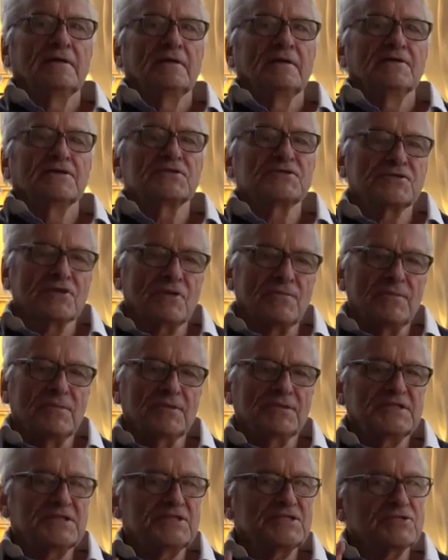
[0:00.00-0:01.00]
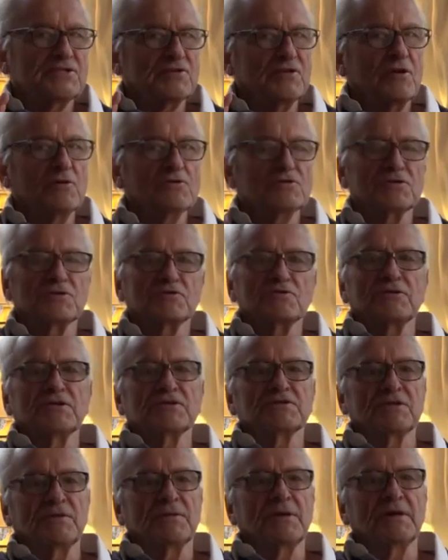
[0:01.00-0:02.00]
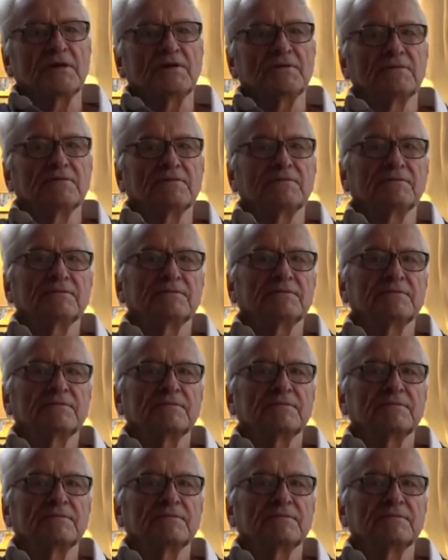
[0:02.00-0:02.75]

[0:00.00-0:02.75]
she's closer to it somehow.